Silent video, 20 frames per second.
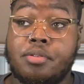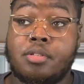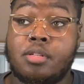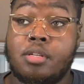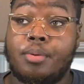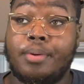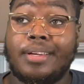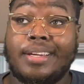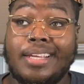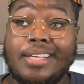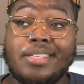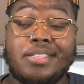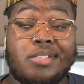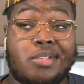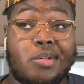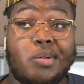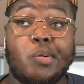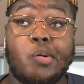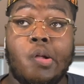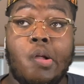too, at least
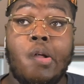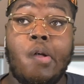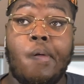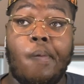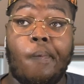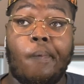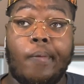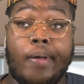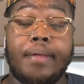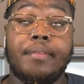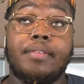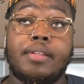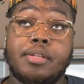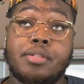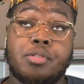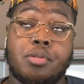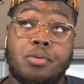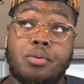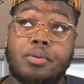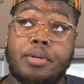2 in this
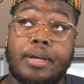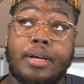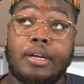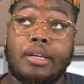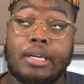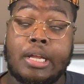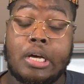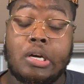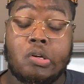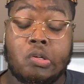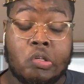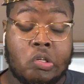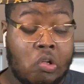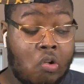school year alone.